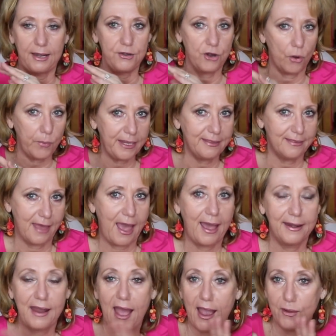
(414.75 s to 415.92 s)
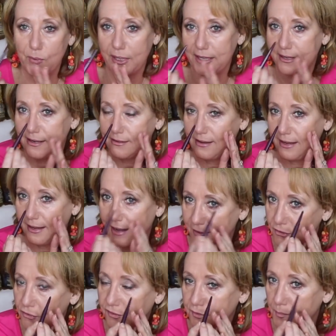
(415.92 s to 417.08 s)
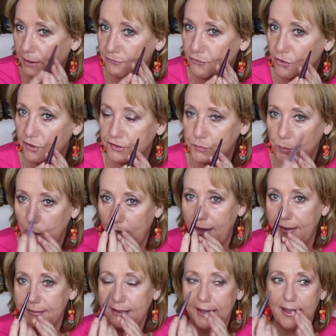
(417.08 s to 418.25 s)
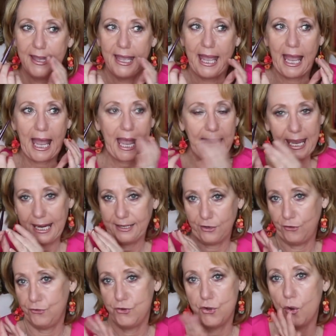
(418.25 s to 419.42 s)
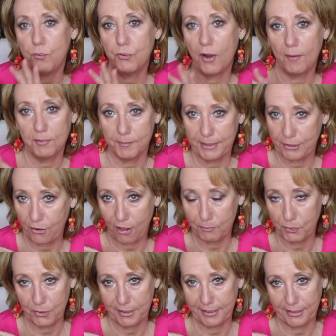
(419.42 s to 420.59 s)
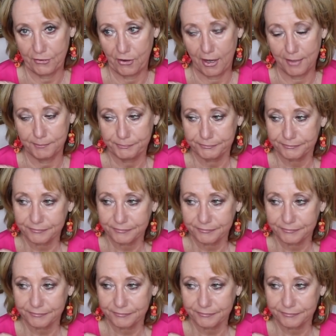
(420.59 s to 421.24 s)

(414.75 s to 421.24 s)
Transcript: Knowing that, I went in and I used my first one. I had no problem at all putting it on